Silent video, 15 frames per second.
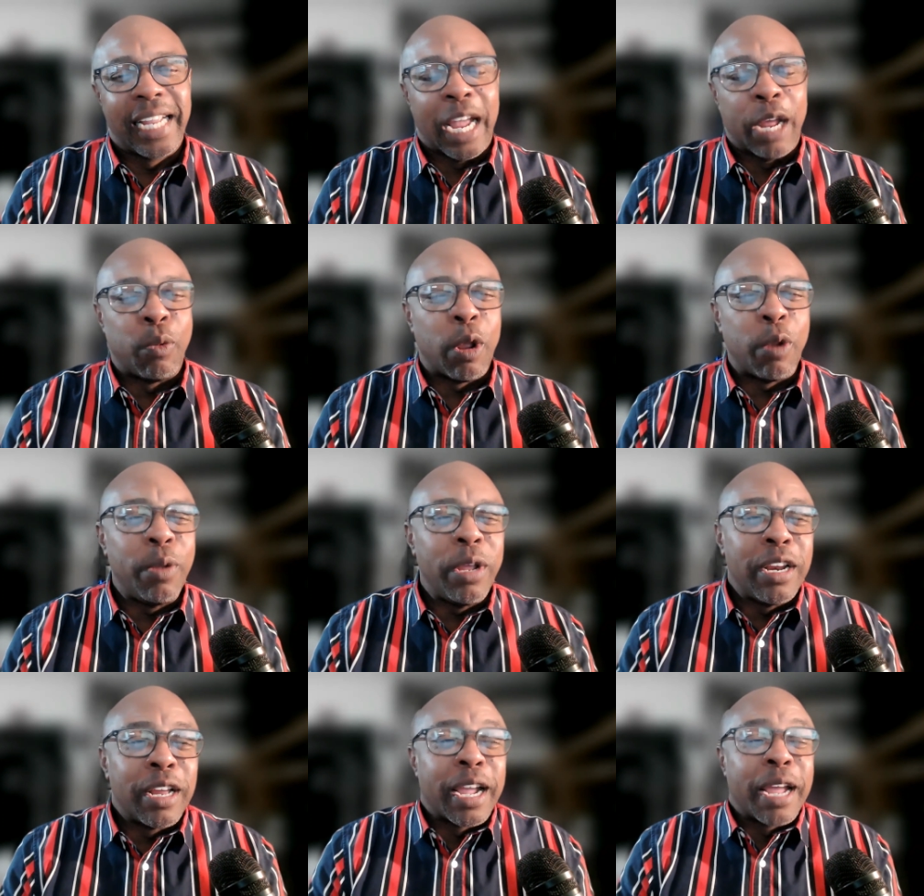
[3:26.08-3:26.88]
And when
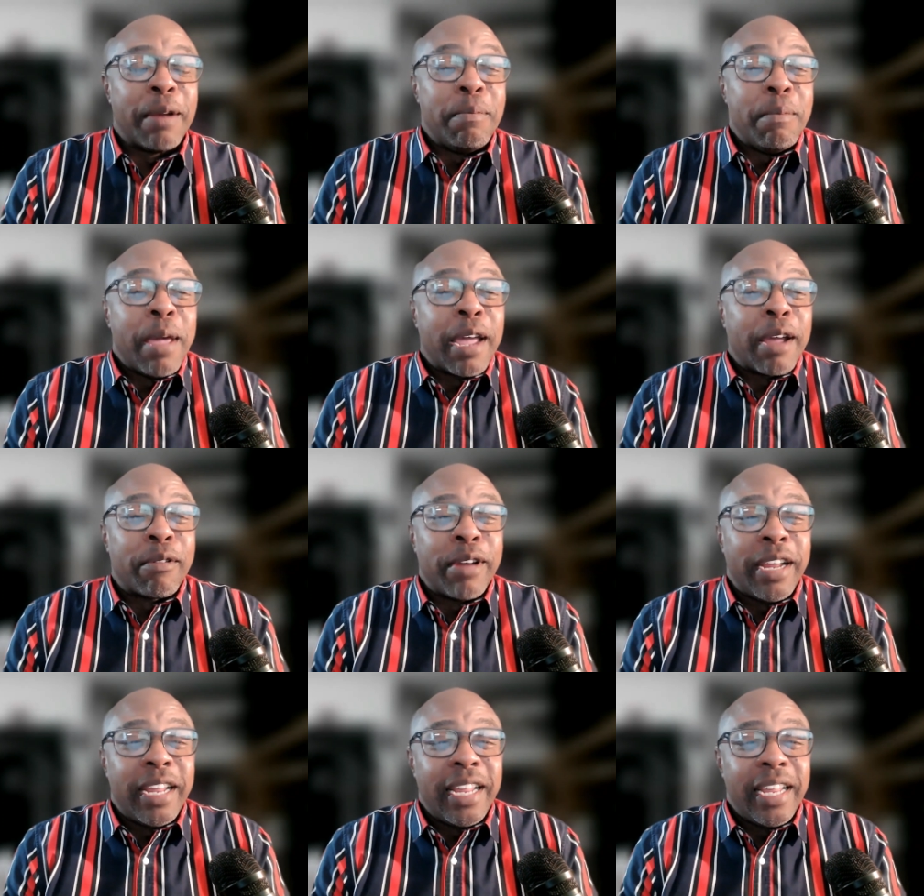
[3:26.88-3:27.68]
we look at
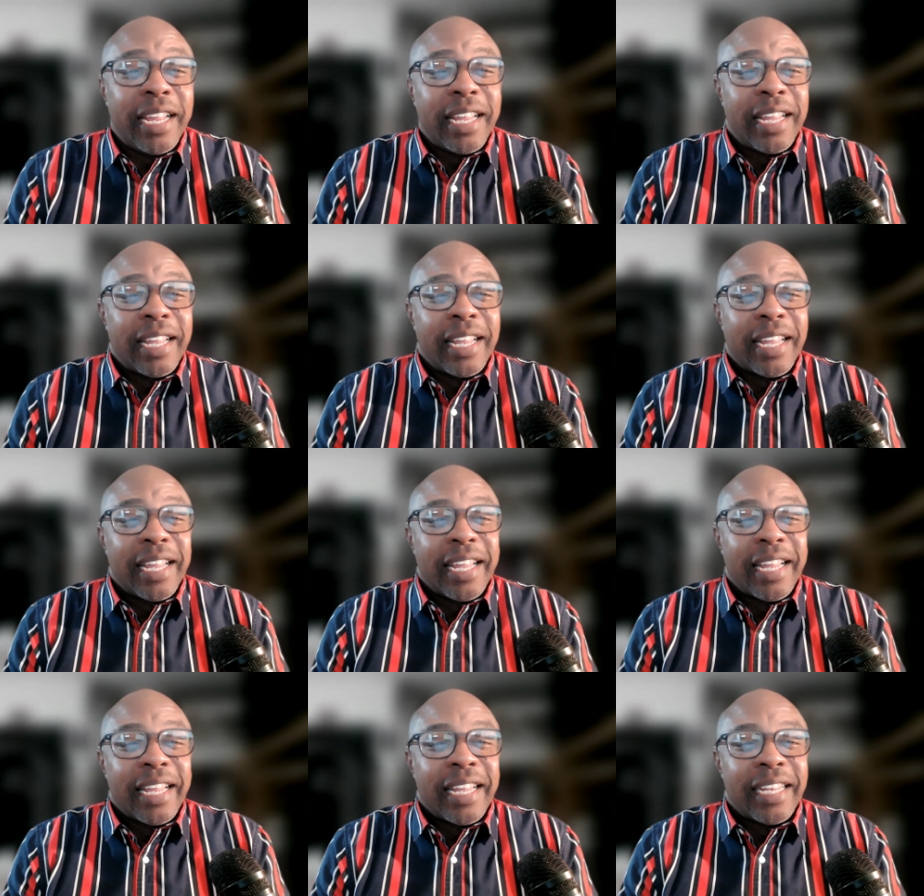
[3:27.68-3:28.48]
Mary,
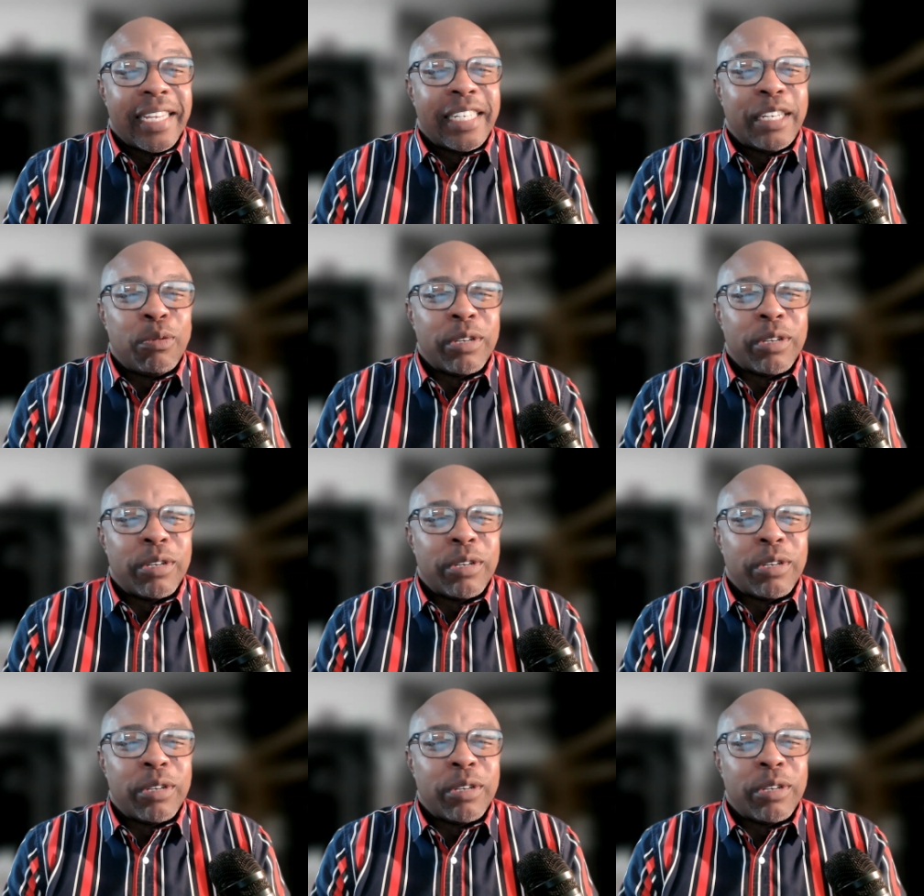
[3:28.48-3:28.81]
she